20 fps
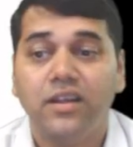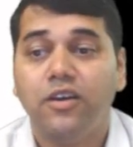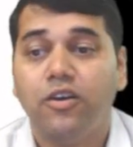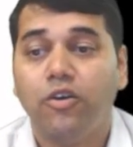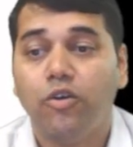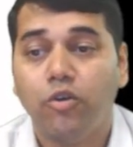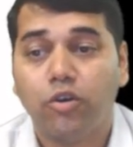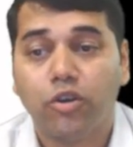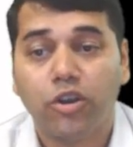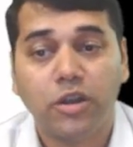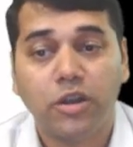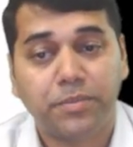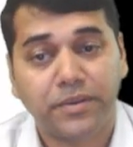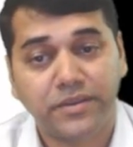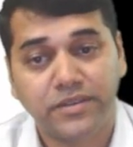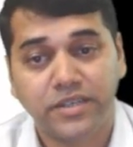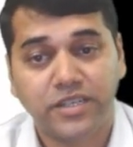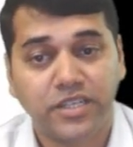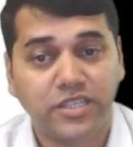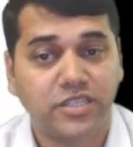overall
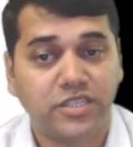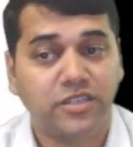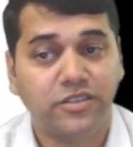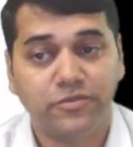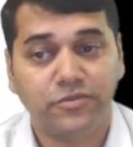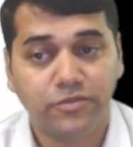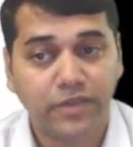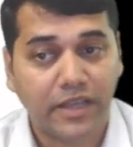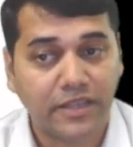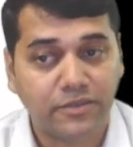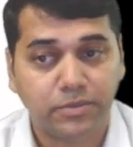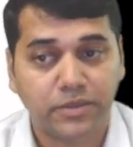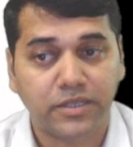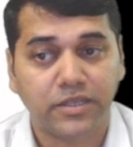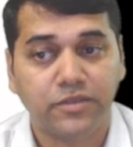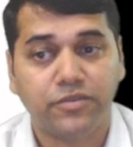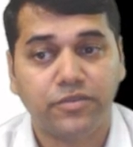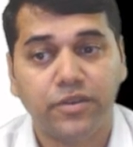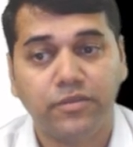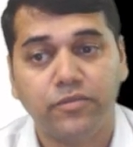presentation is as per
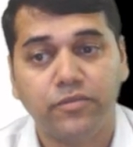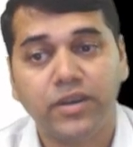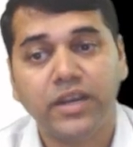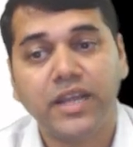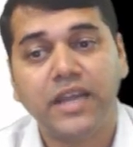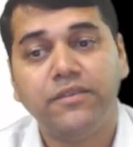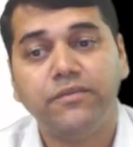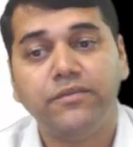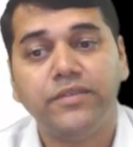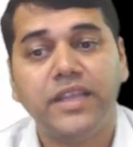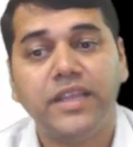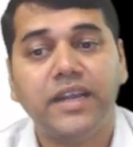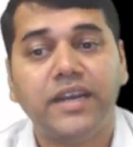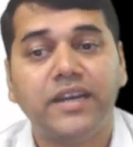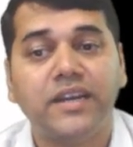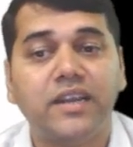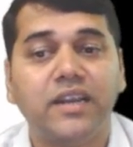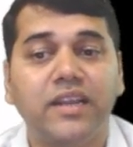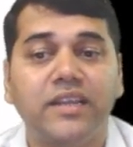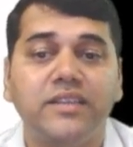the framework and they
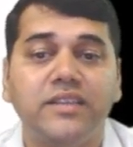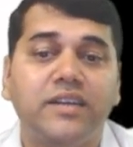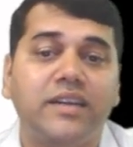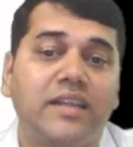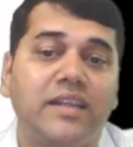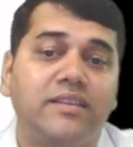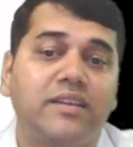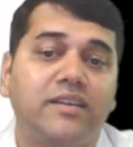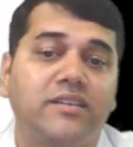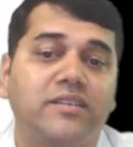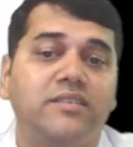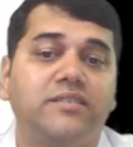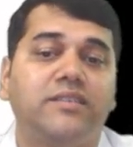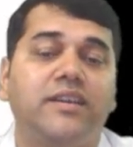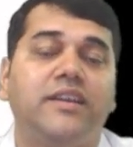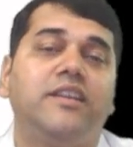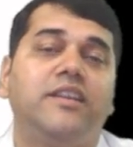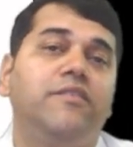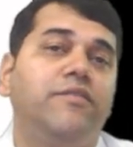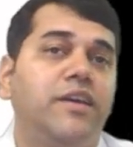underlie the transactions
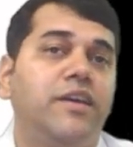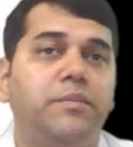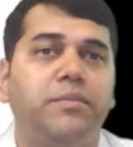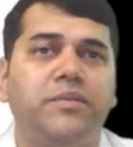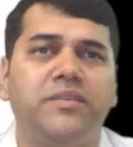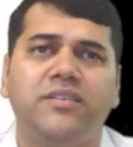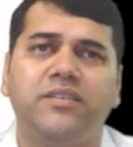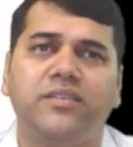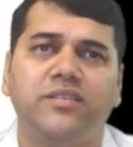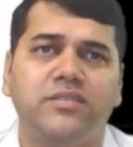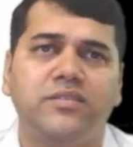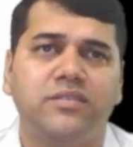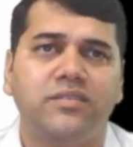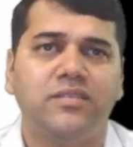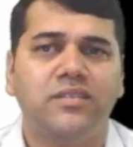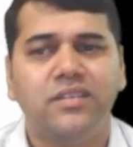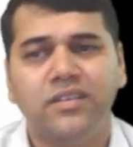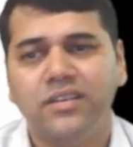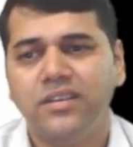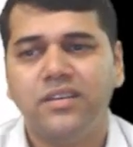and the fair presentation.
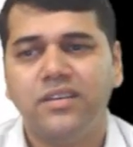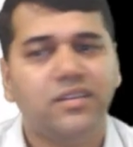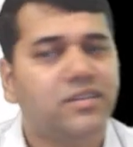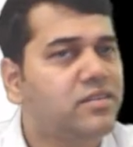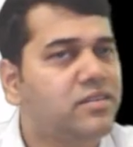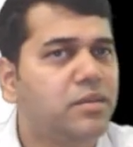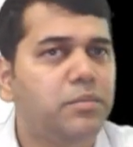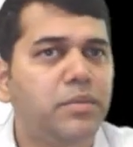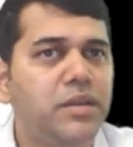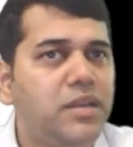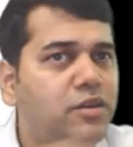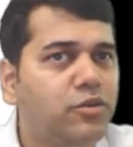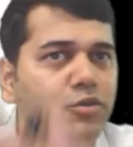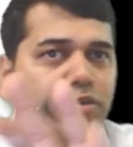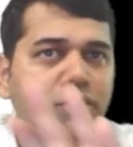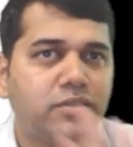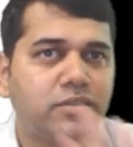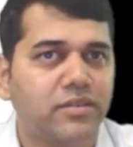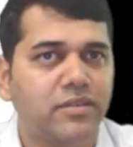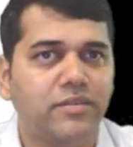Similar to
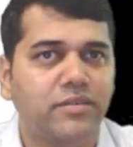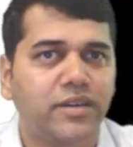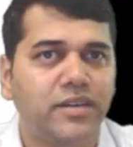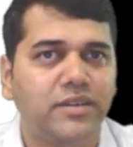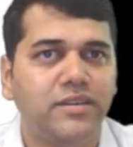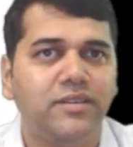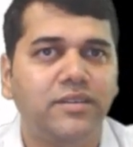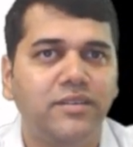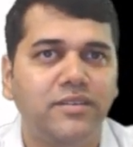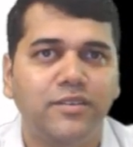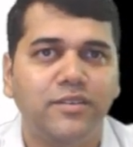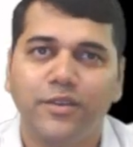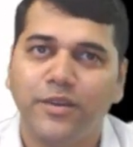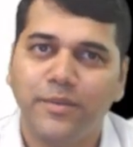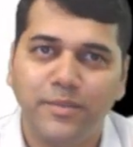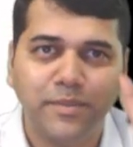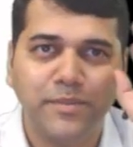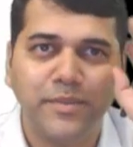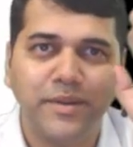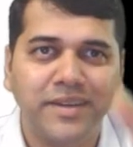SA700, you
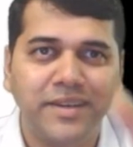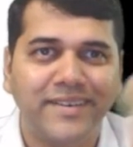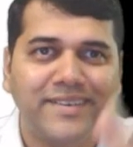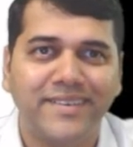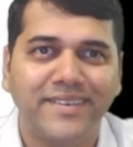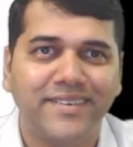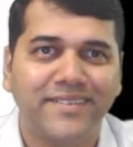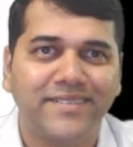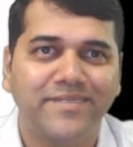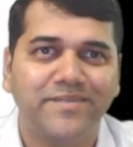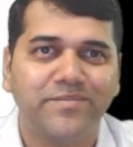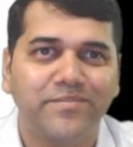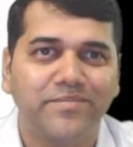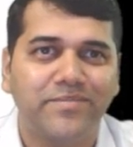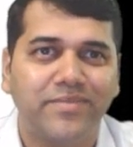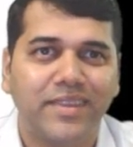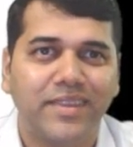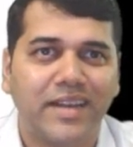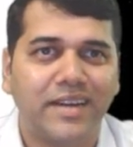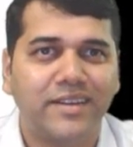remember,
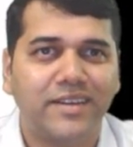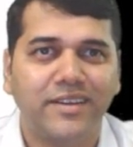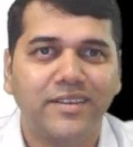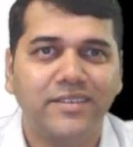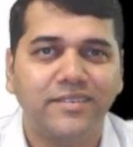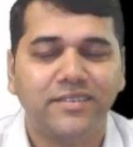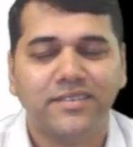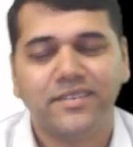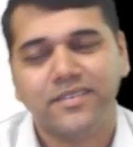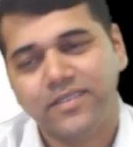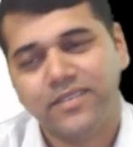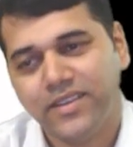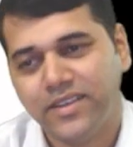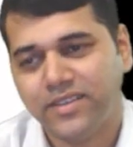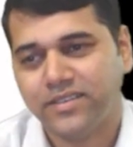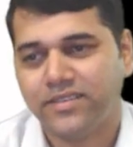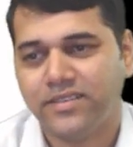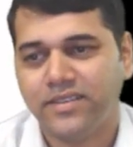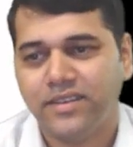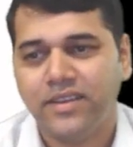condense
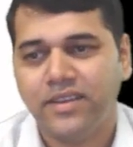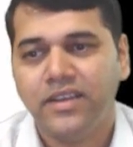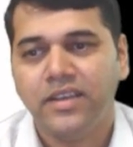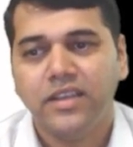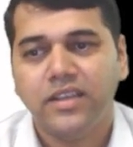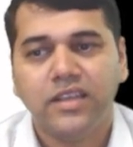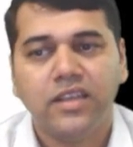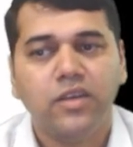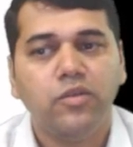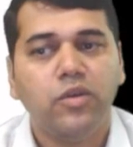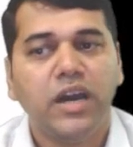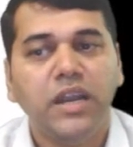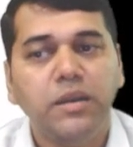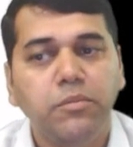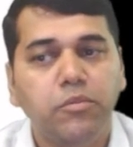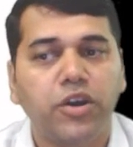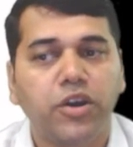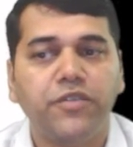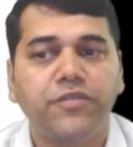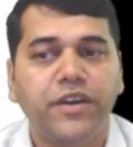Yes. Now,
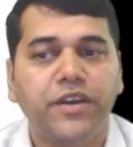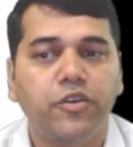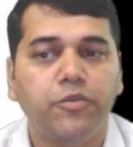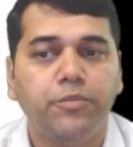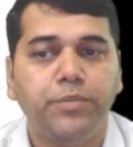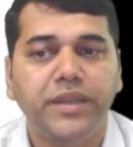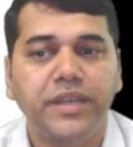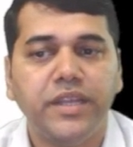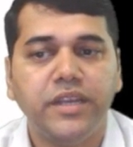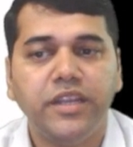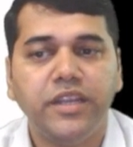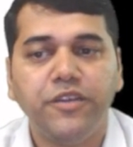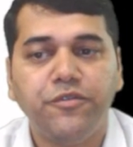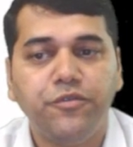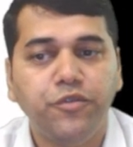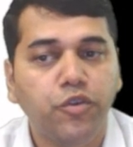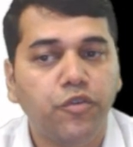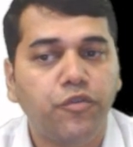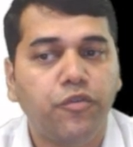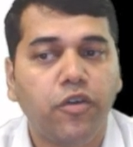unmodified opinion, if
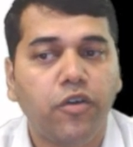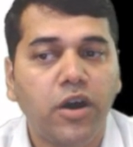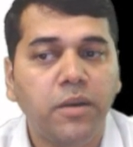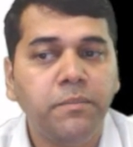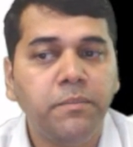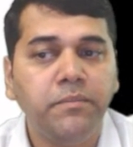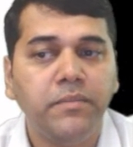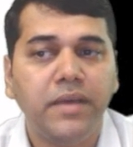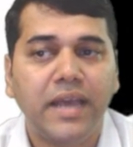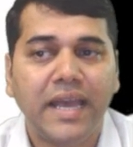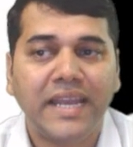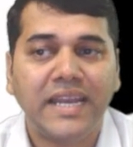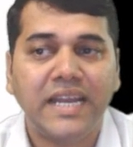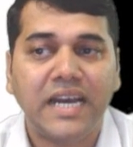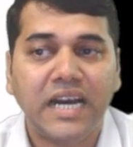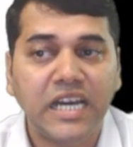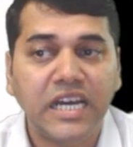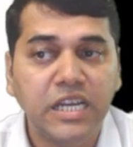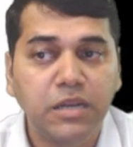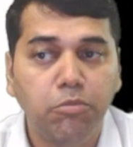you form an
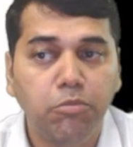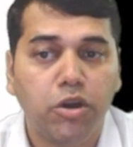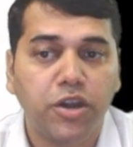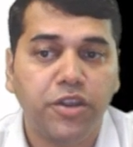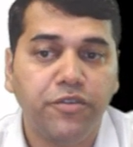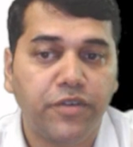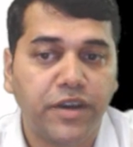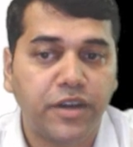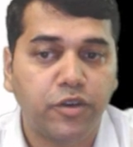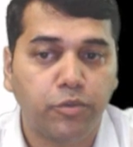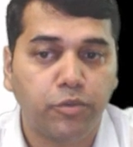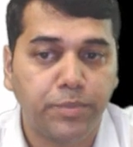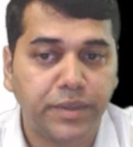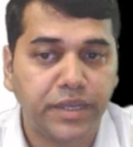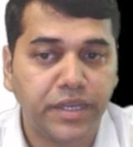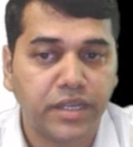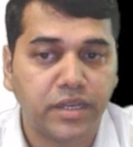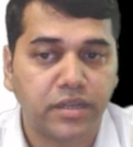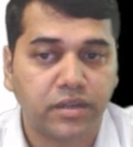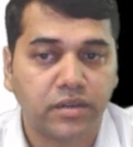unmodified
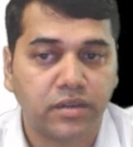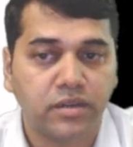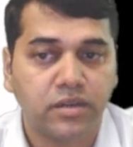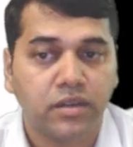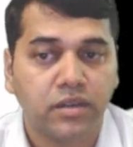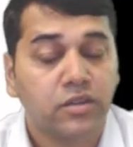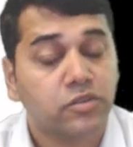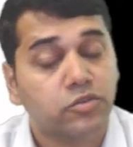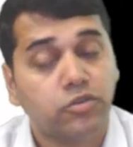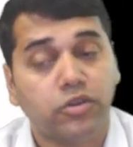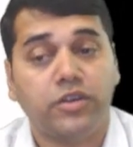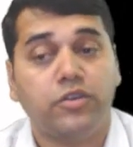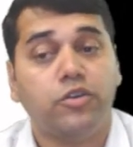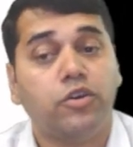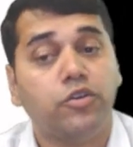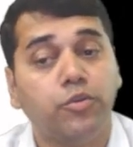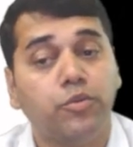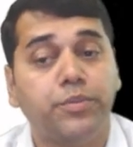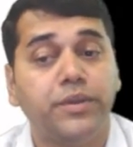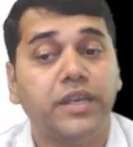opinion, sorry,
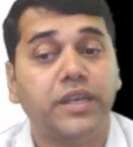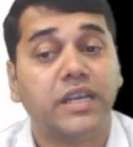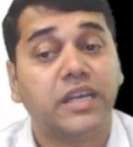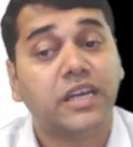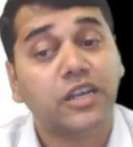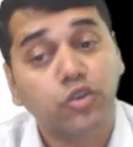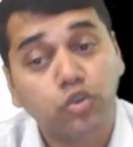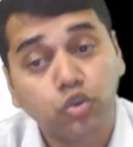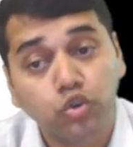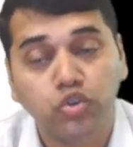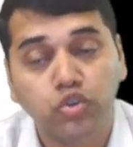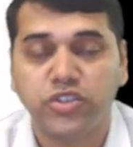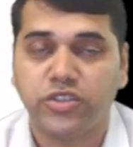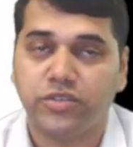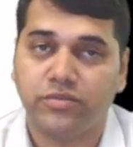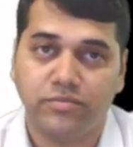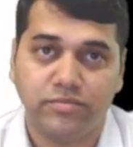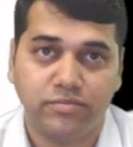not opinion, conclusion